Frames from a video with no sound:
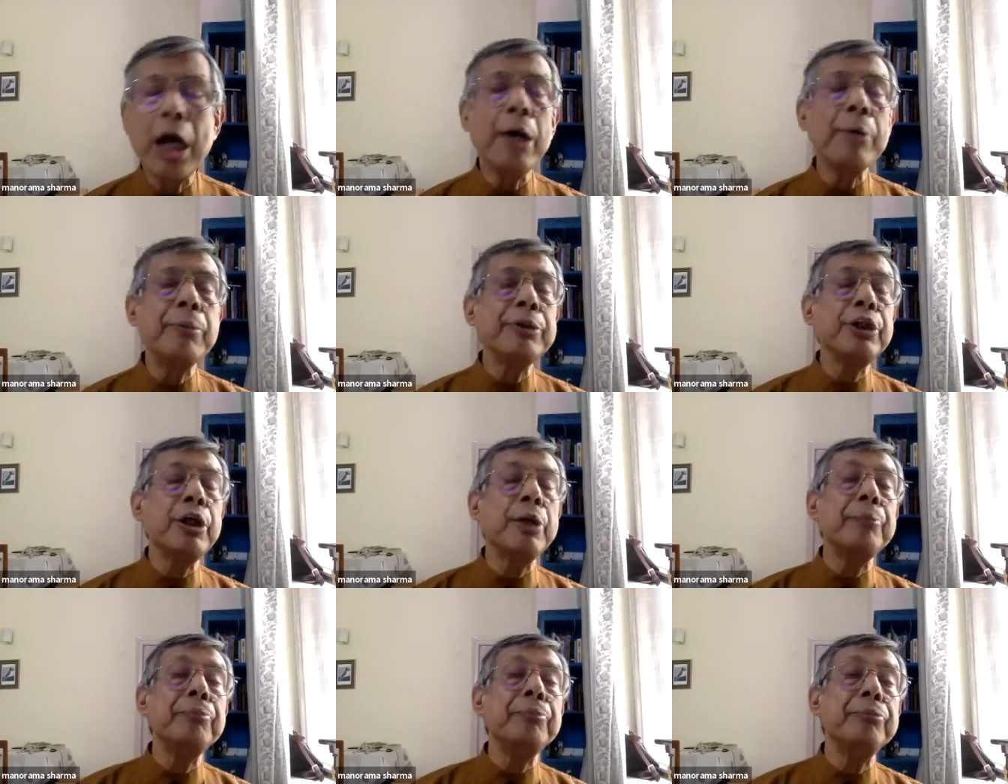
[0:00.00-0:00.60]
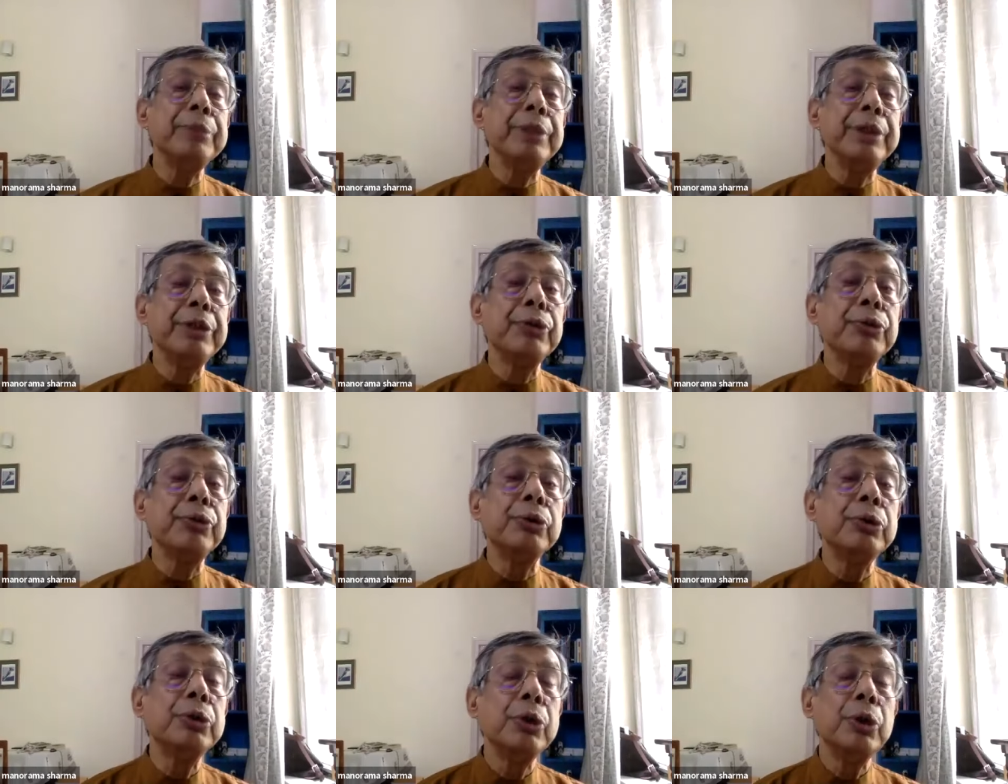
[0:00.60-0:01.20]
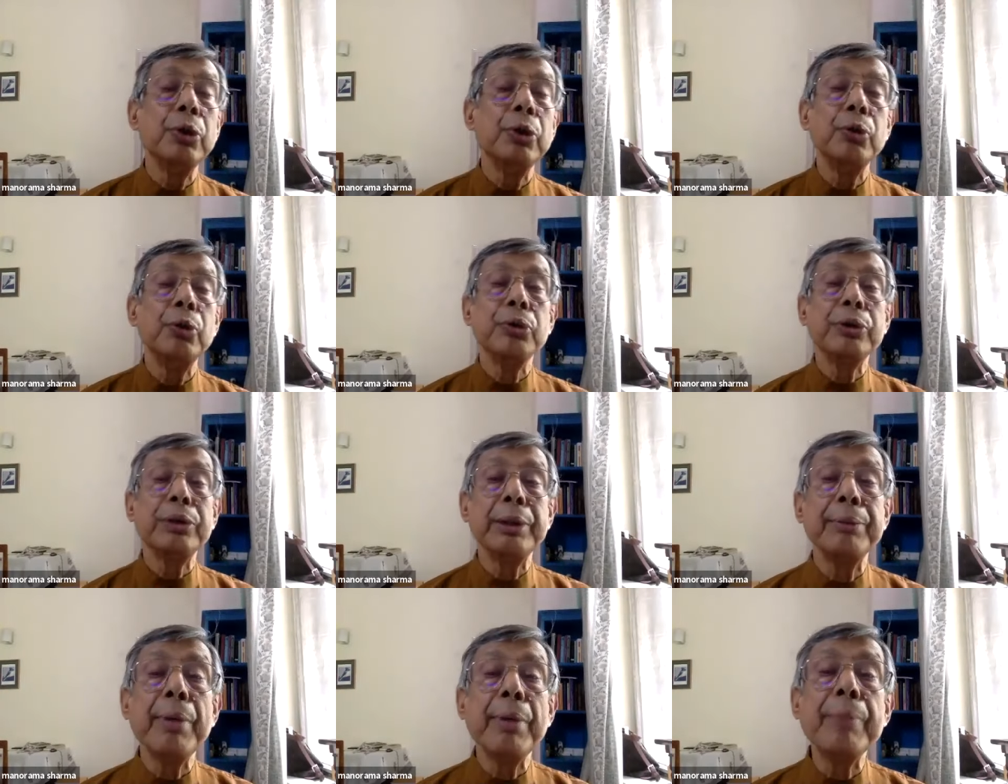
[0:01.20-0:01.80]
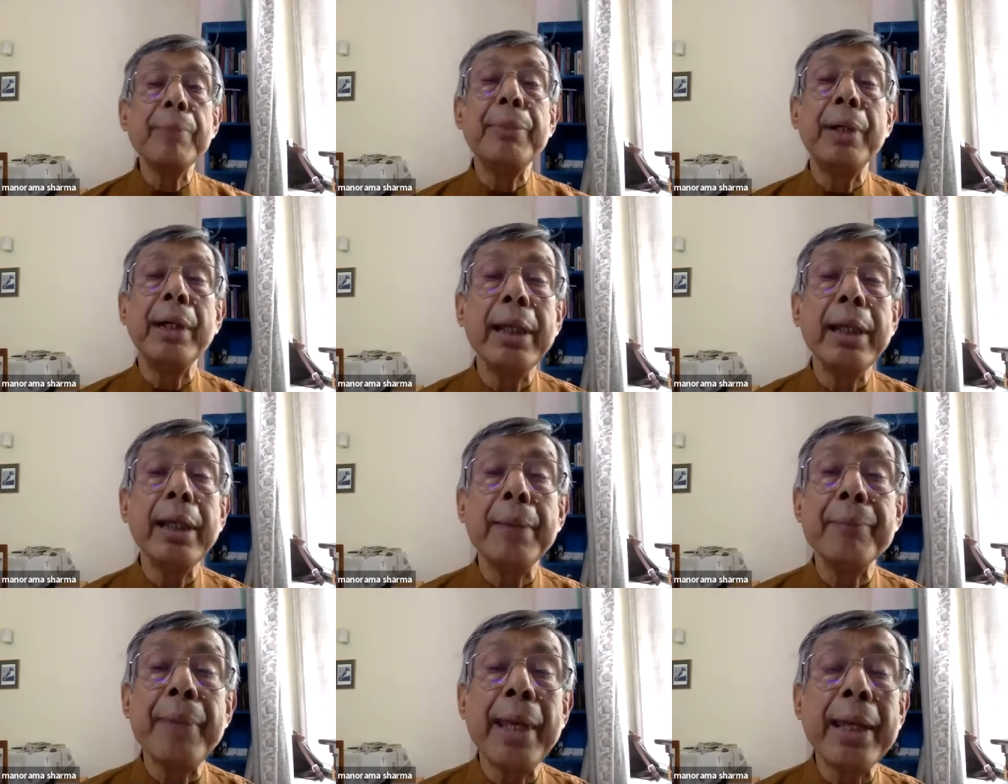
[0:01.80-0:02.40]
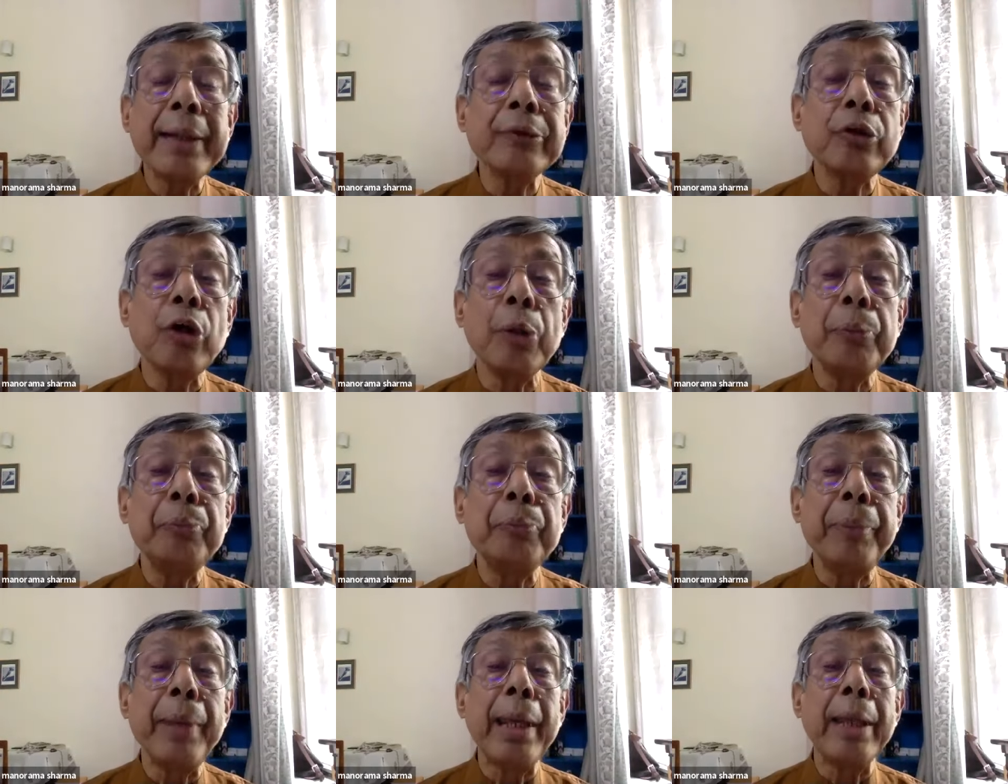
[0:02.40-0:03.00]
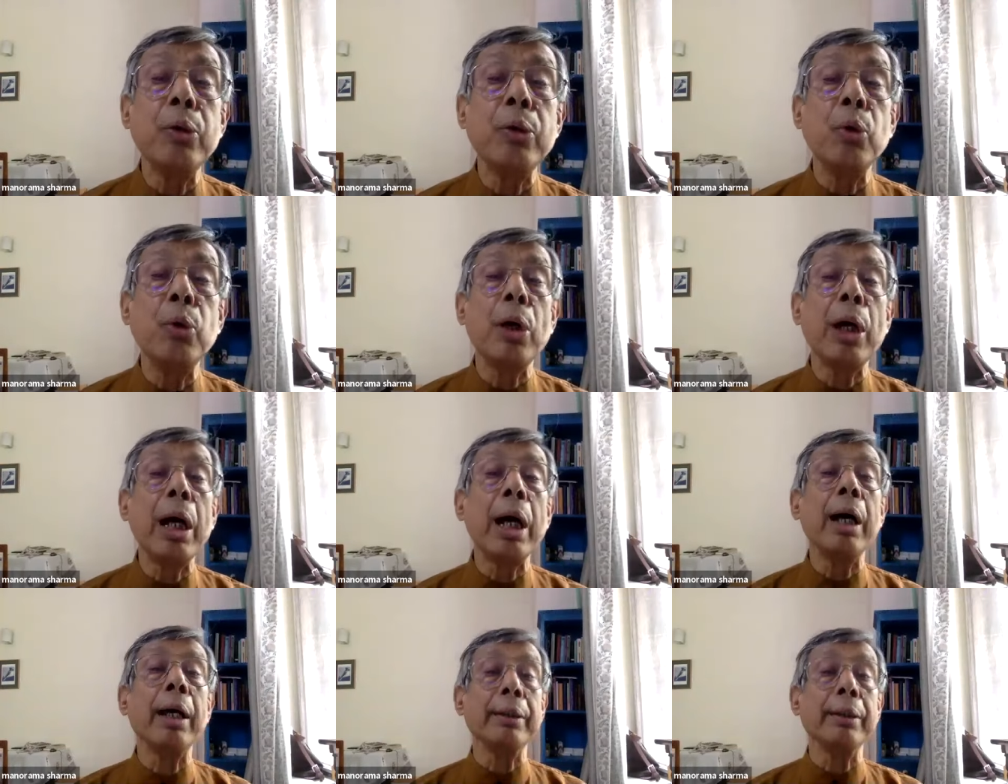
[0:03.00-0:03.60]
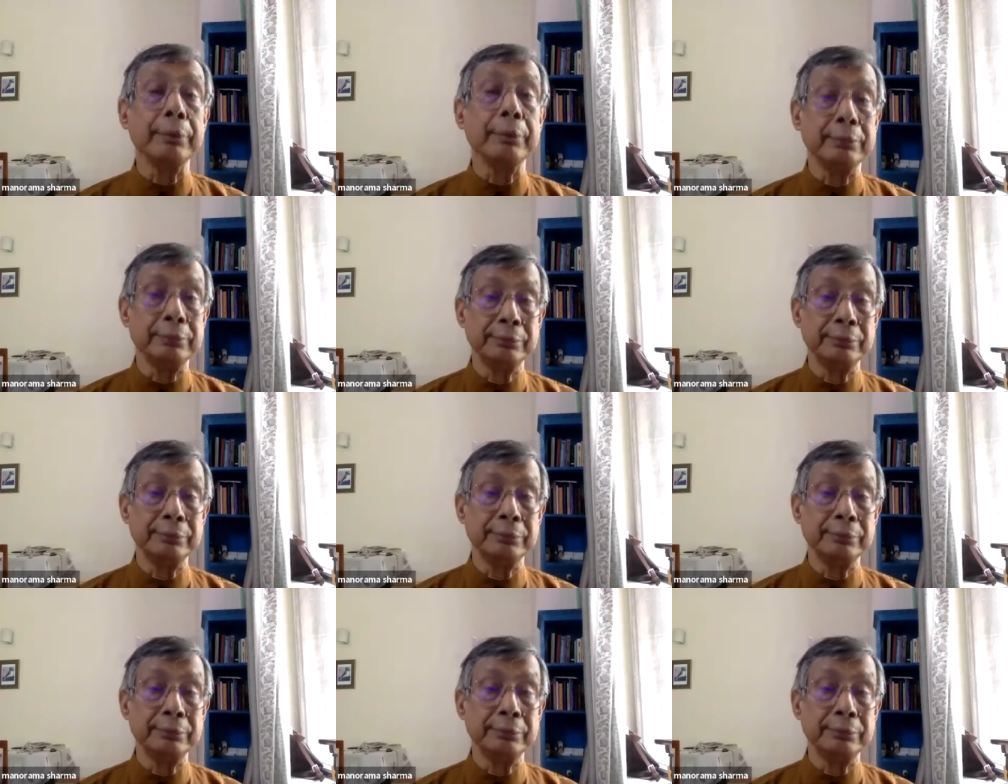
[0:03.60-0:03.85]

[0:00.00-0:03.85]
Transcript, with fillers: how many of you would remember a man called Pehlu Khan.